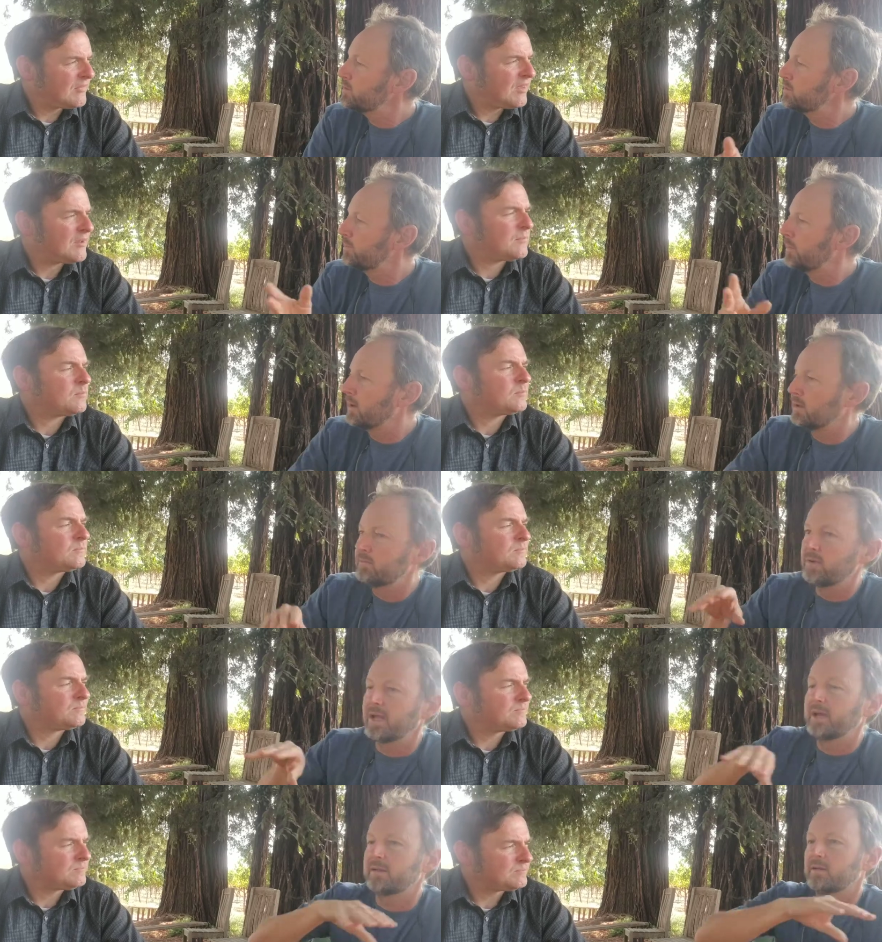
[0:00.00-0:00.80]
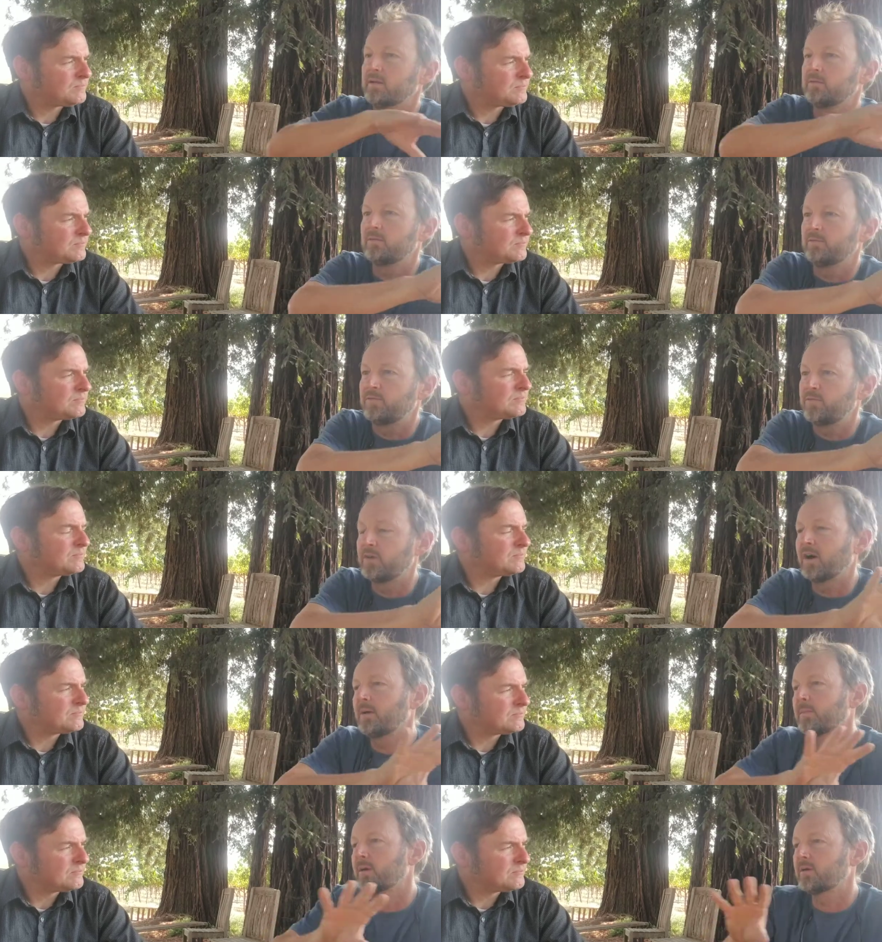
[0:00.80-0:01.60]
Speaker 1: Yep. But we had a
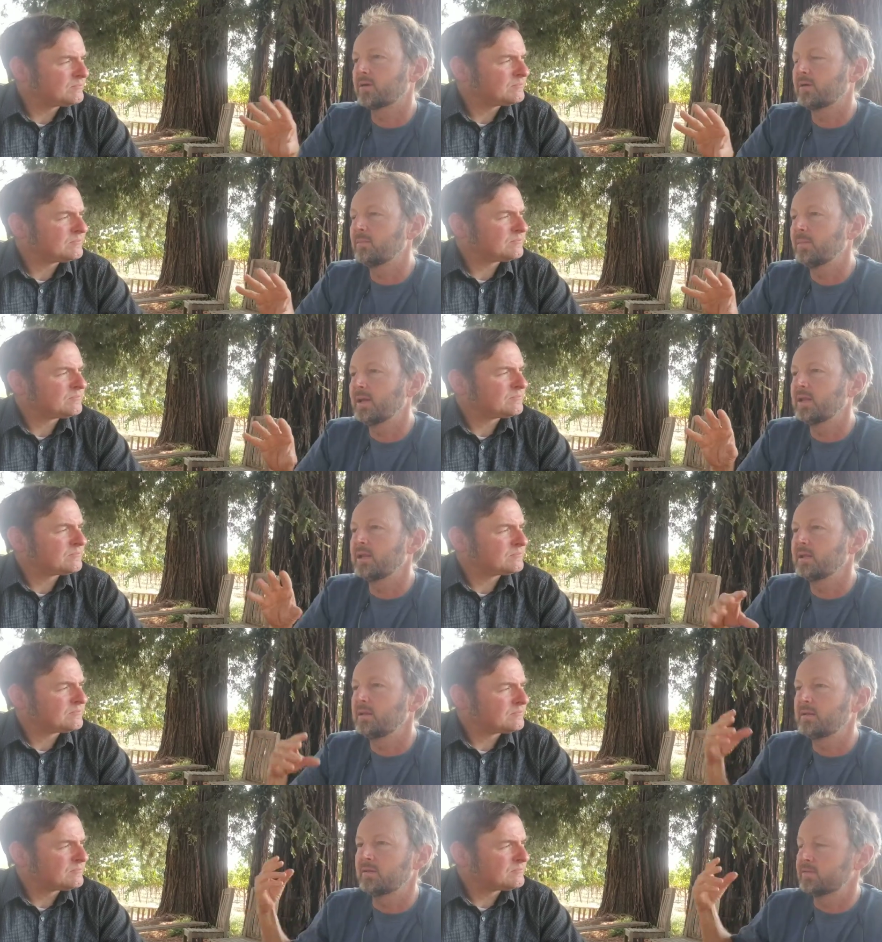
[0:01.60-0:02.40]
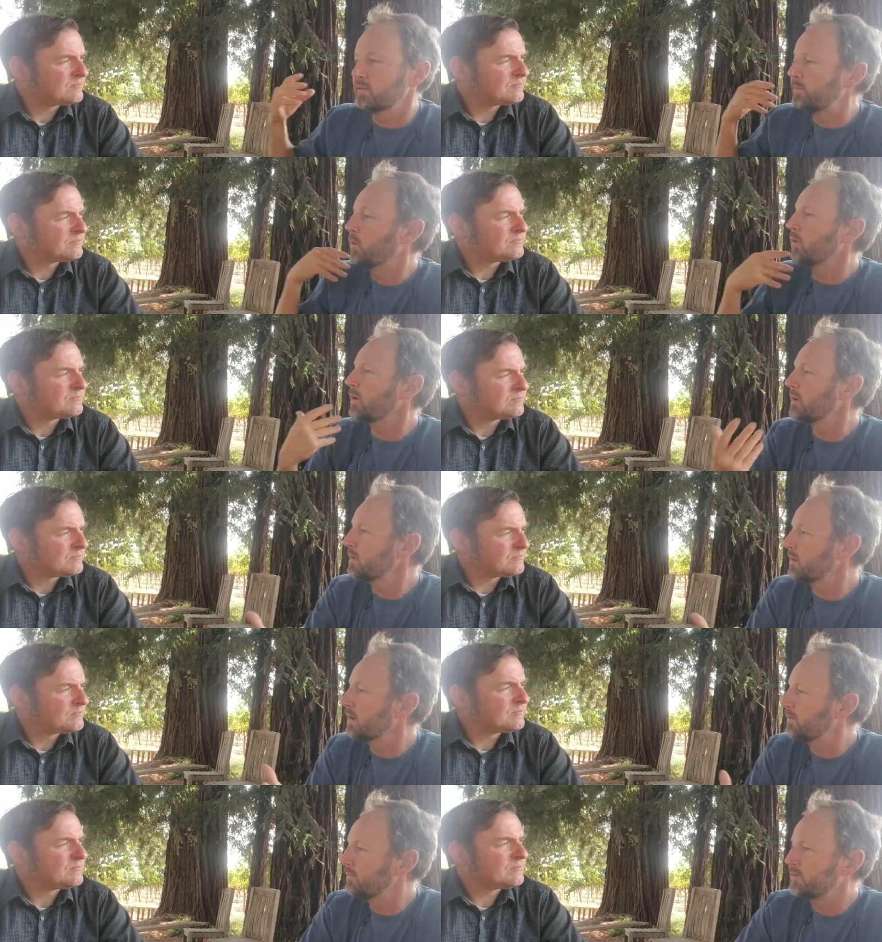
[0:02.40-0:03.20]
phenomenal committee to support
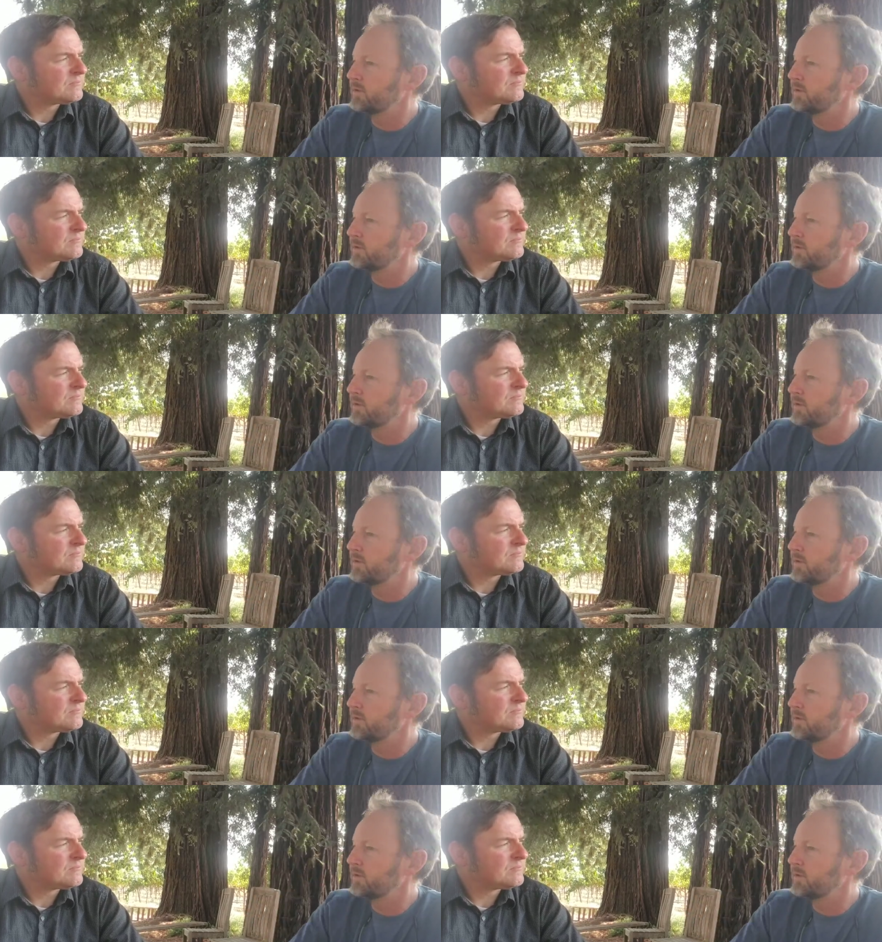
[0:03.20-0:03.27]
it of